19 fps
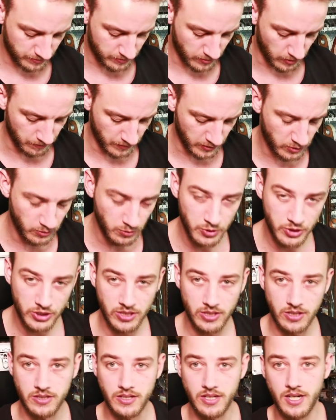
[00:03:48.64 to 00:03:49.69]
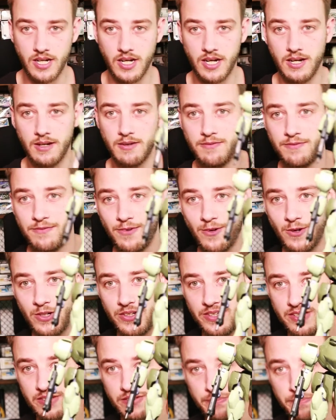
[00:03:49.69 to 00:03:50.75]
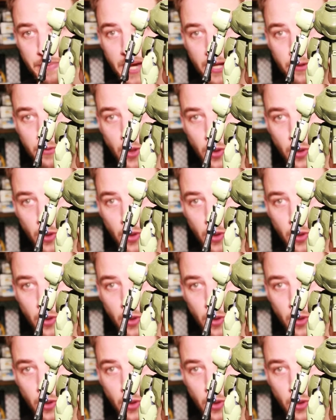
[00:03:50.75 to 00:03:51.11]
from the Goujon for this Man